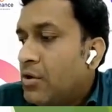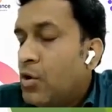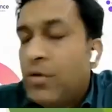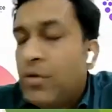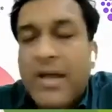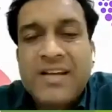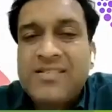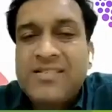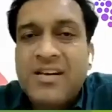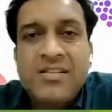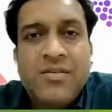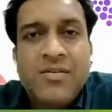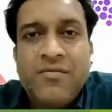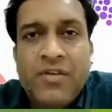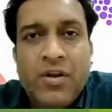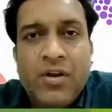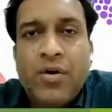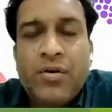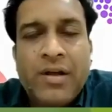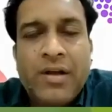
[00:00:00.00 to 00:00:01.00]
New tax
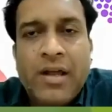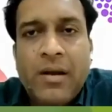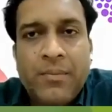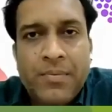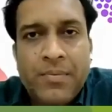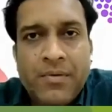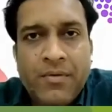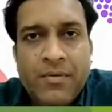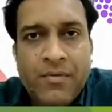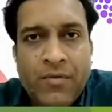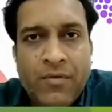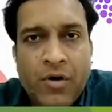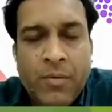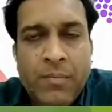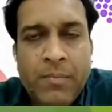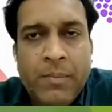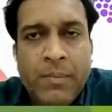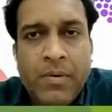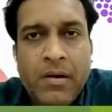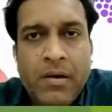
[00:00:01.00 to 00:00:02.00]
regime will not help
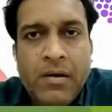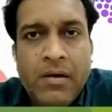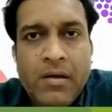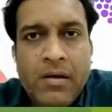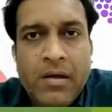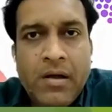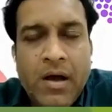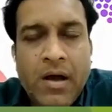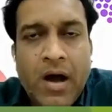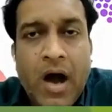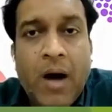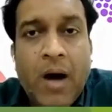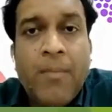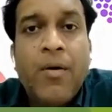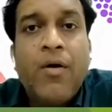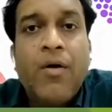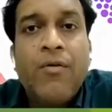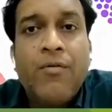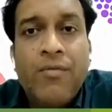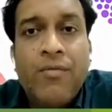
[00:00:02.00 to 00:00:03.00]
for people
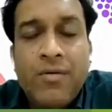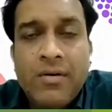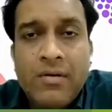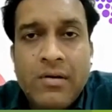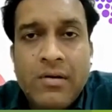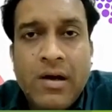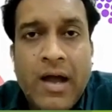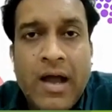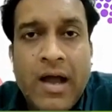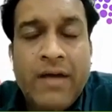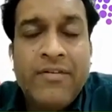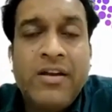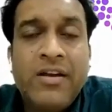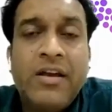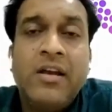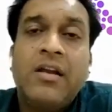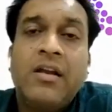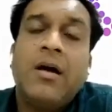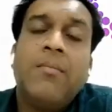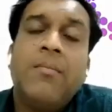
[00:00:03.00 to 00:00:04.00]
above
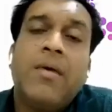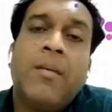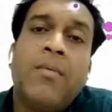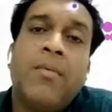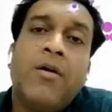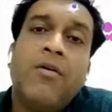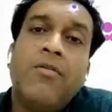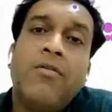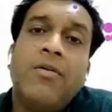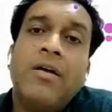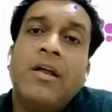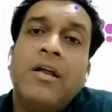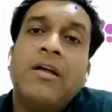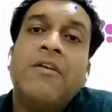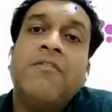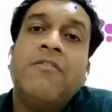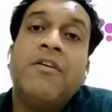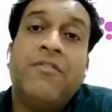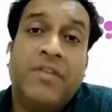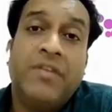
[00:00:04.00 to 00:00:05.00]
having income above
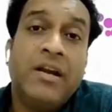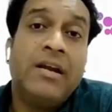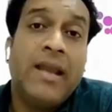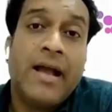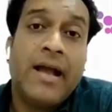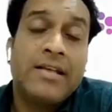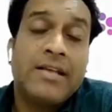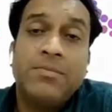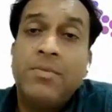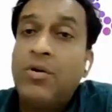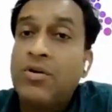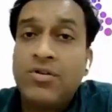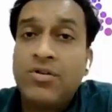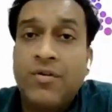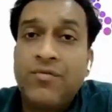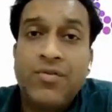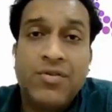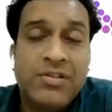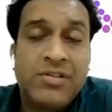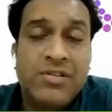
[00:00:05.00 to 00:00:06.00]
15 lakhs
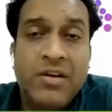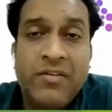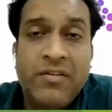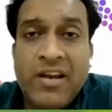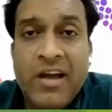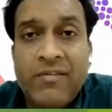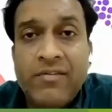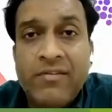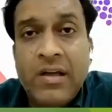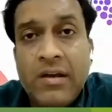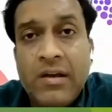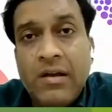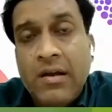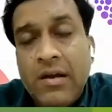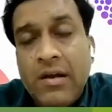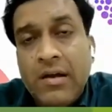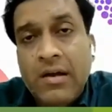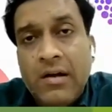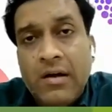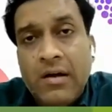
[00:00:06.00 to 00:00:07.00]
because, of course, they will have their